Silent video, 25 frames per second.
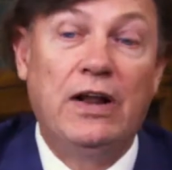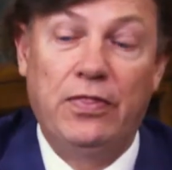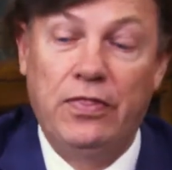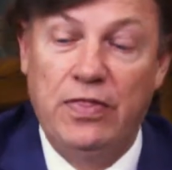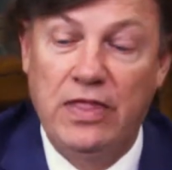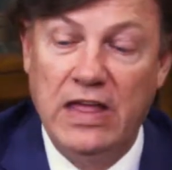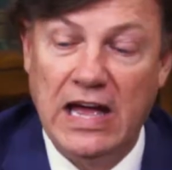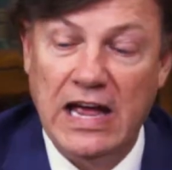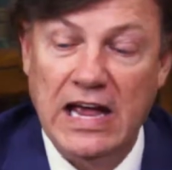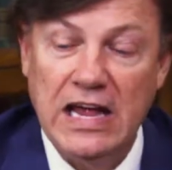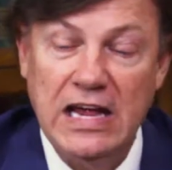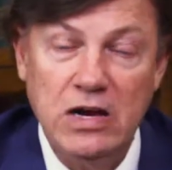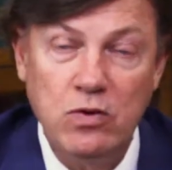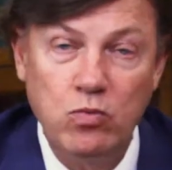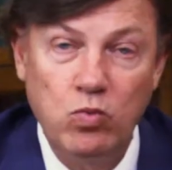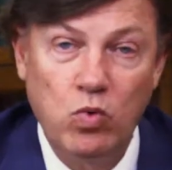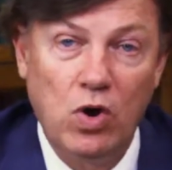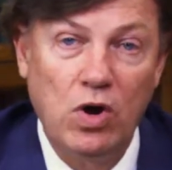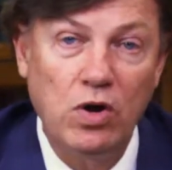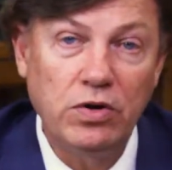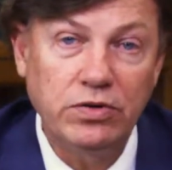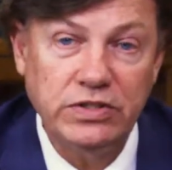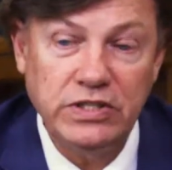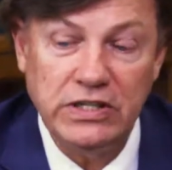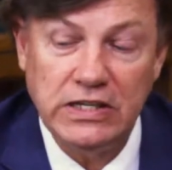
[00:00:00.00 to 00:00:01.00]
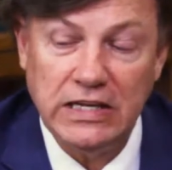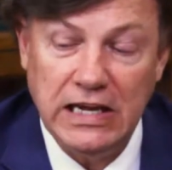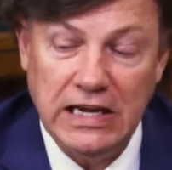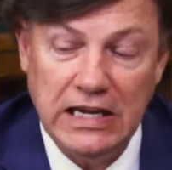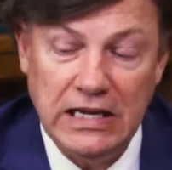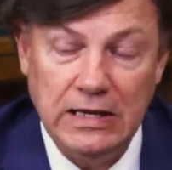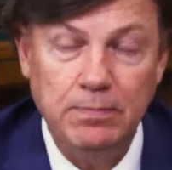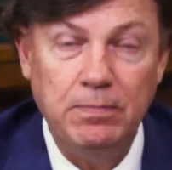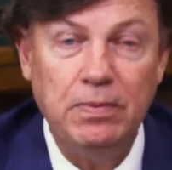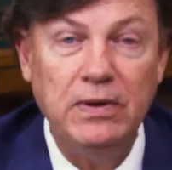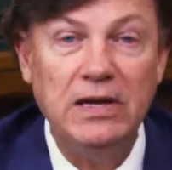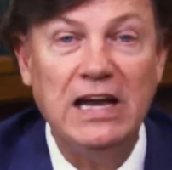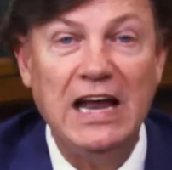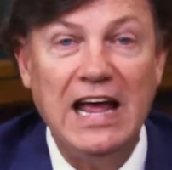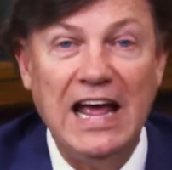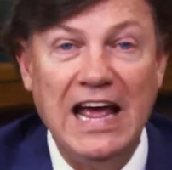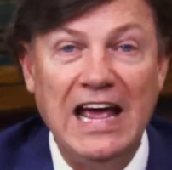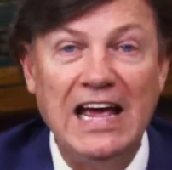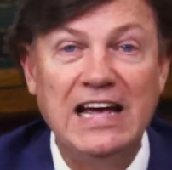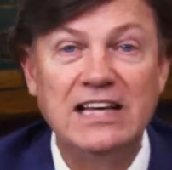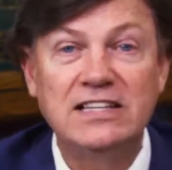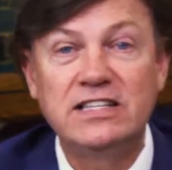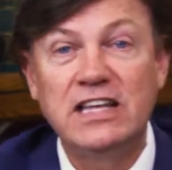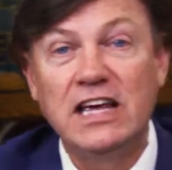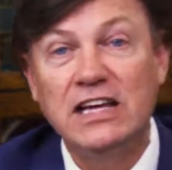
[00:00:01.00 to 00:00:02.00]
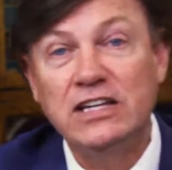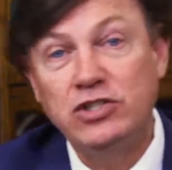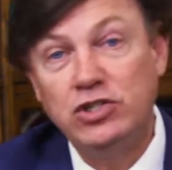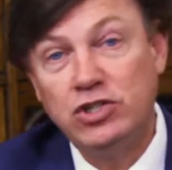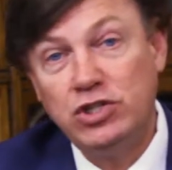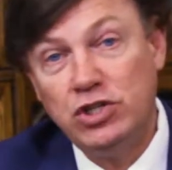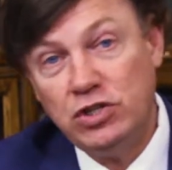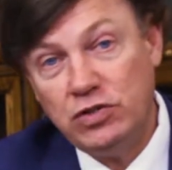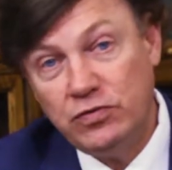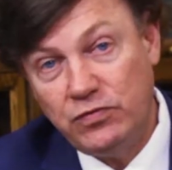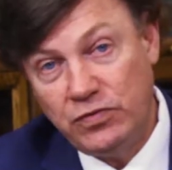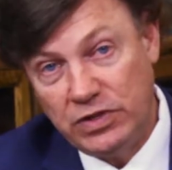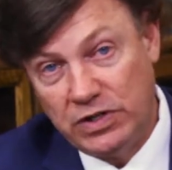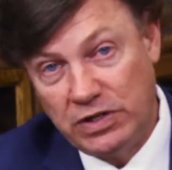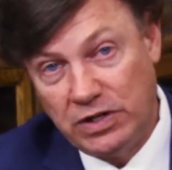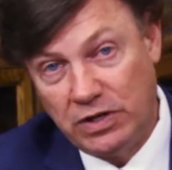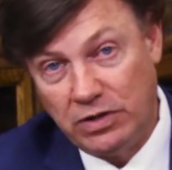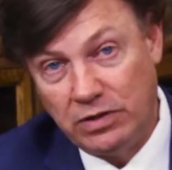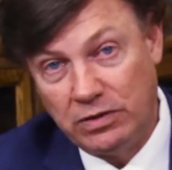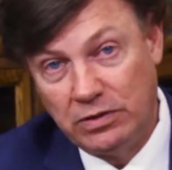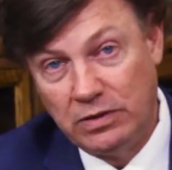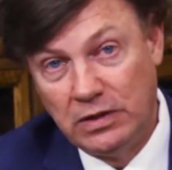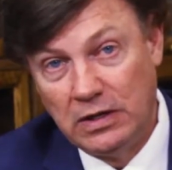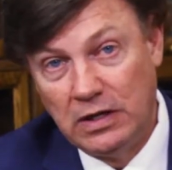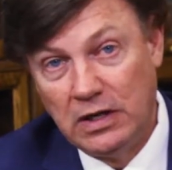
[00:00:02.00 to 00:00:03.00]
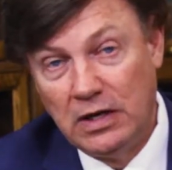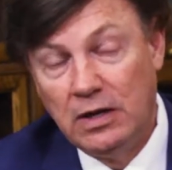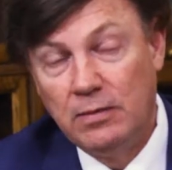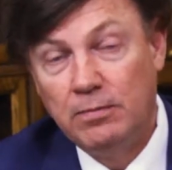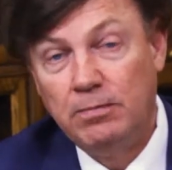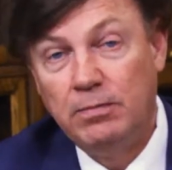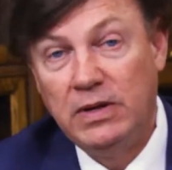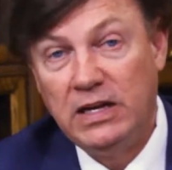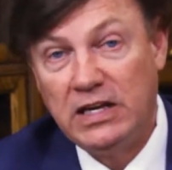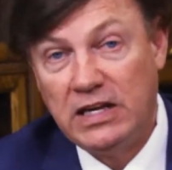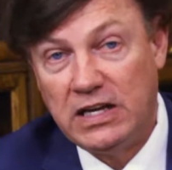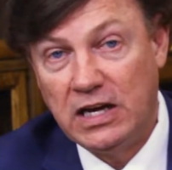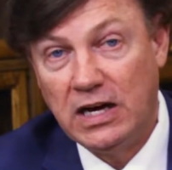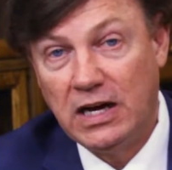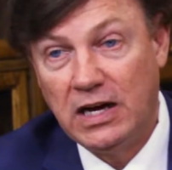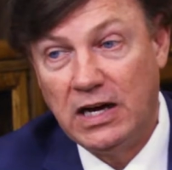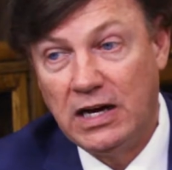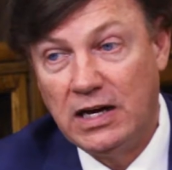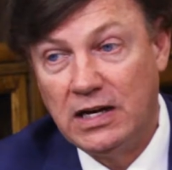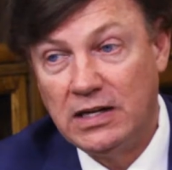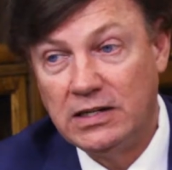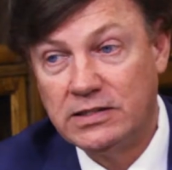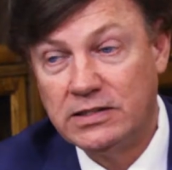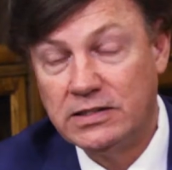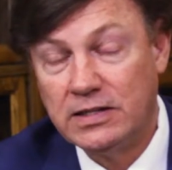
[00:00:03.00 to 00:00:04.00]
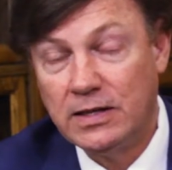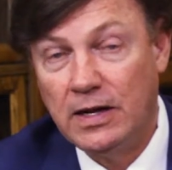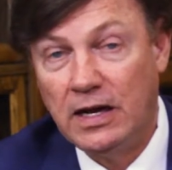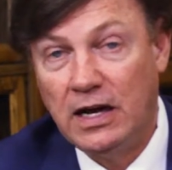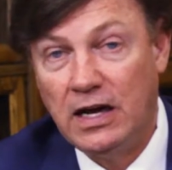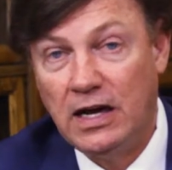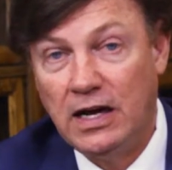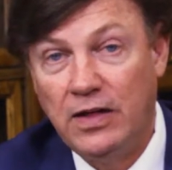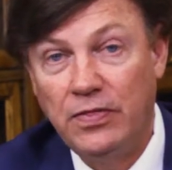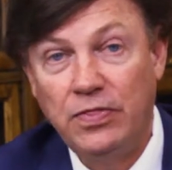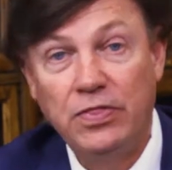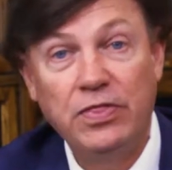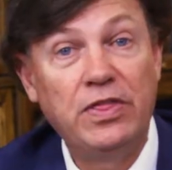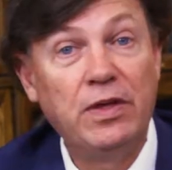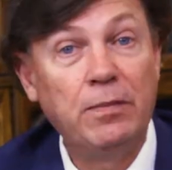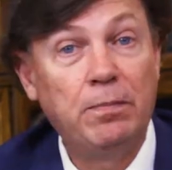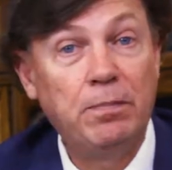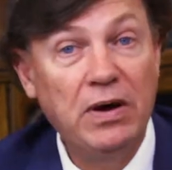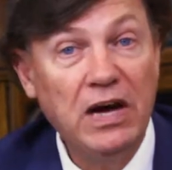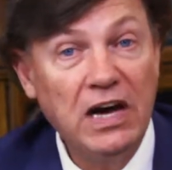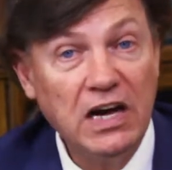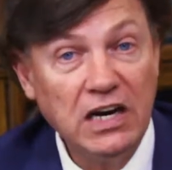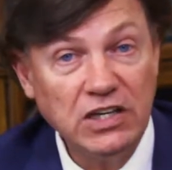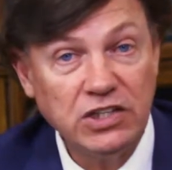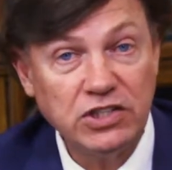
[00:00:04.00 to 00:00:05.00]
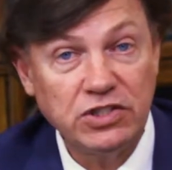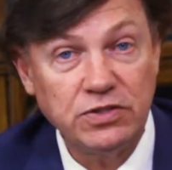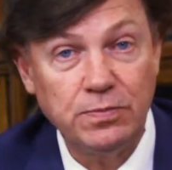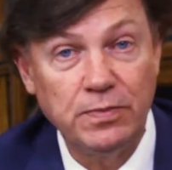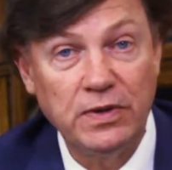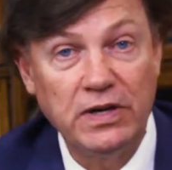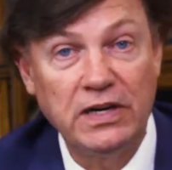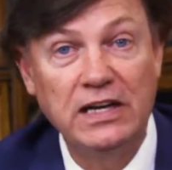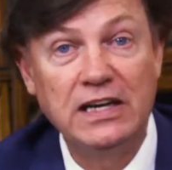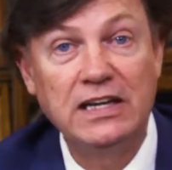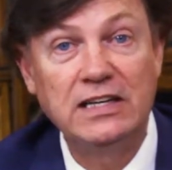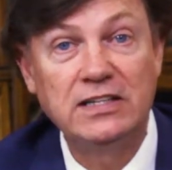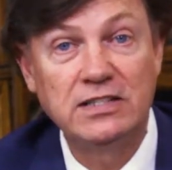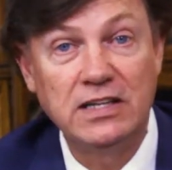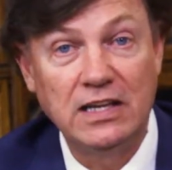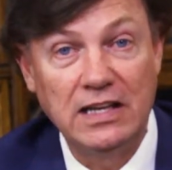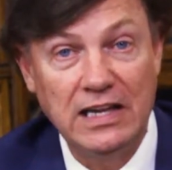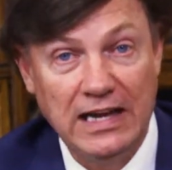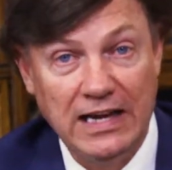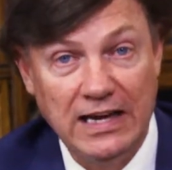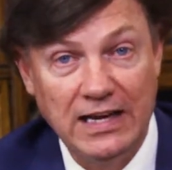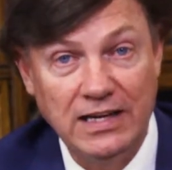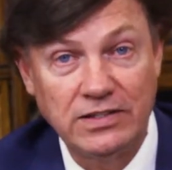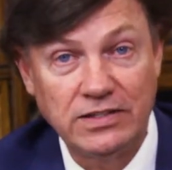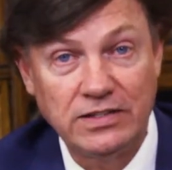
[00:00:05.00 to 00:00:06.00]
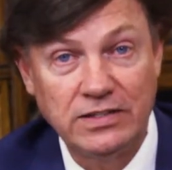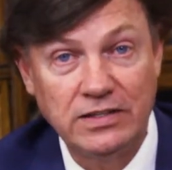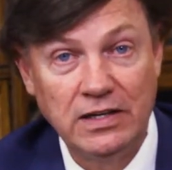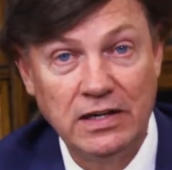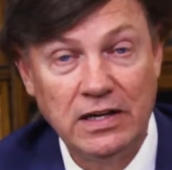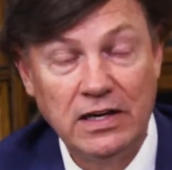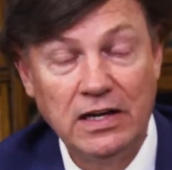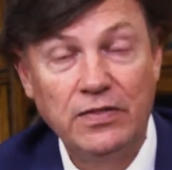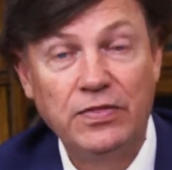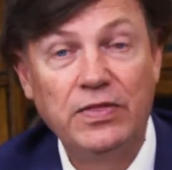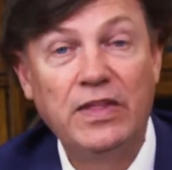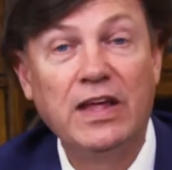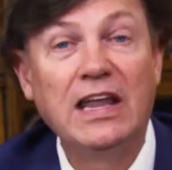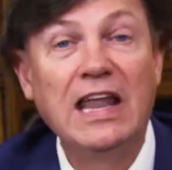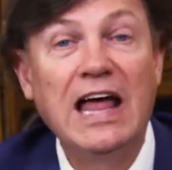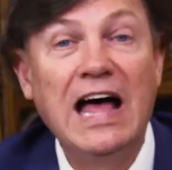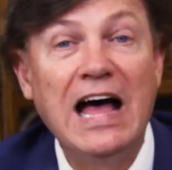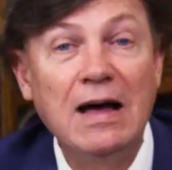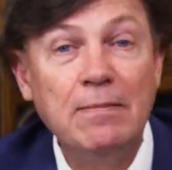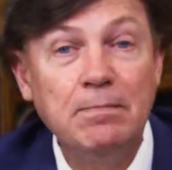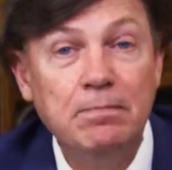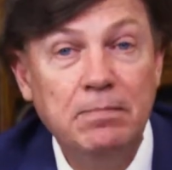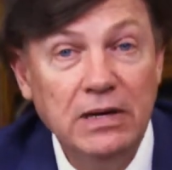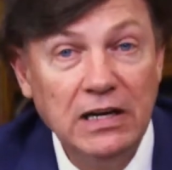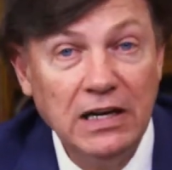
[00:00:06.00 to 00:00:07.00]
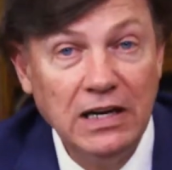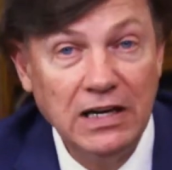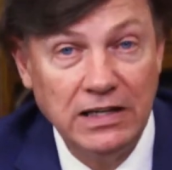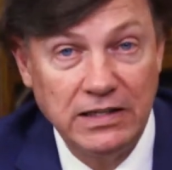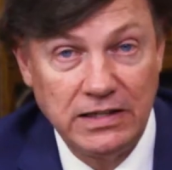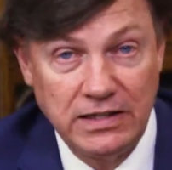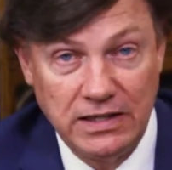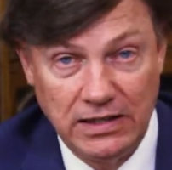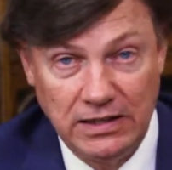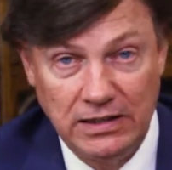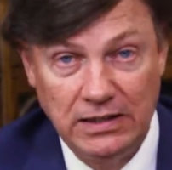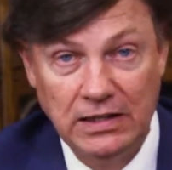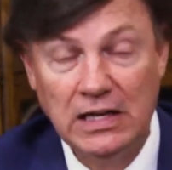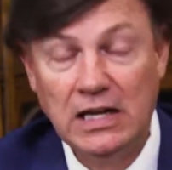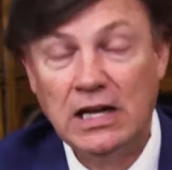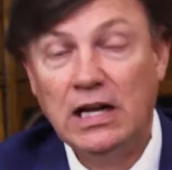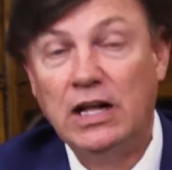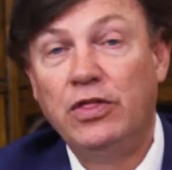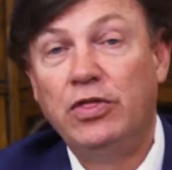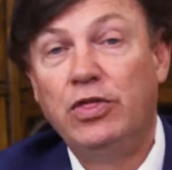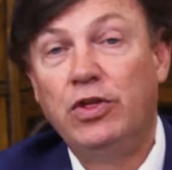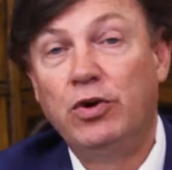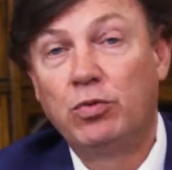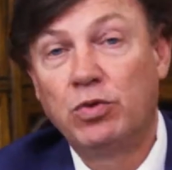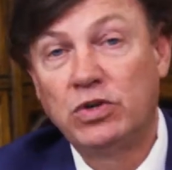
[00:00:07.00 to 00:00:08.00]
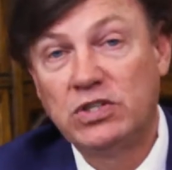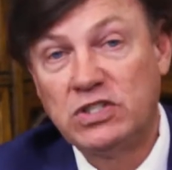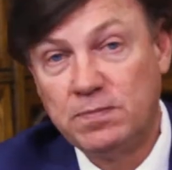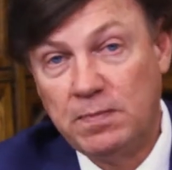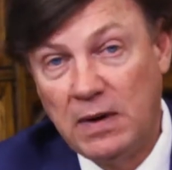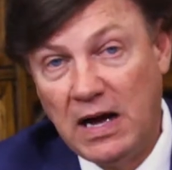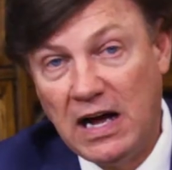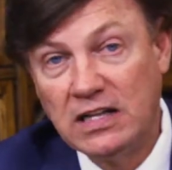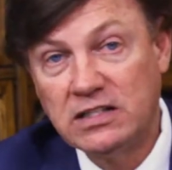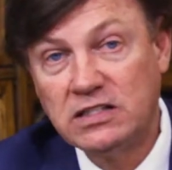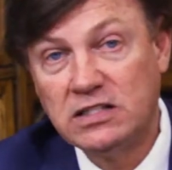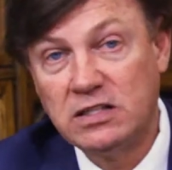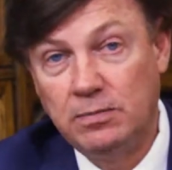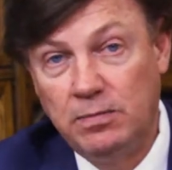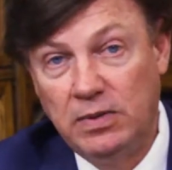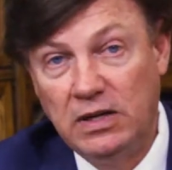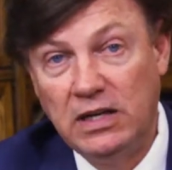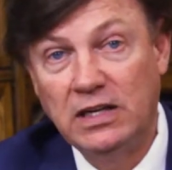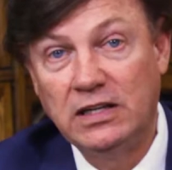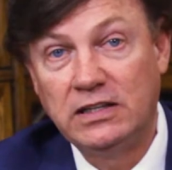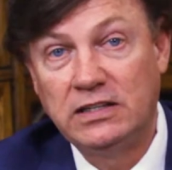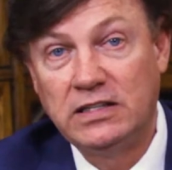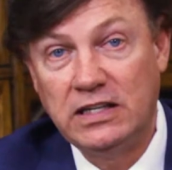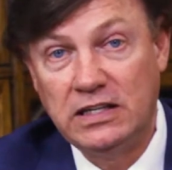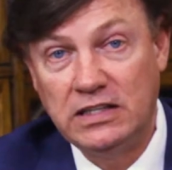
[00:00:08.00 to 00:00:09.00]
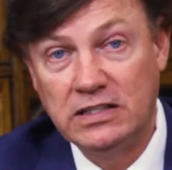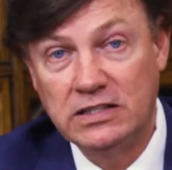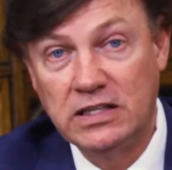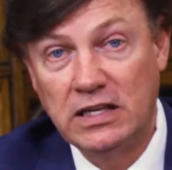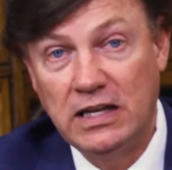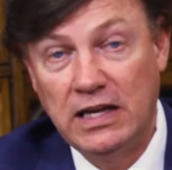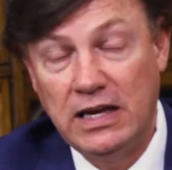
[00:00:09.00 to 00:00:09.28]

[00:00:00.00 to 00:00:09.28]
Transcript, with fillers: They want to keep it as a juvenile because uh, the punishment is less, the liability, the responsibility is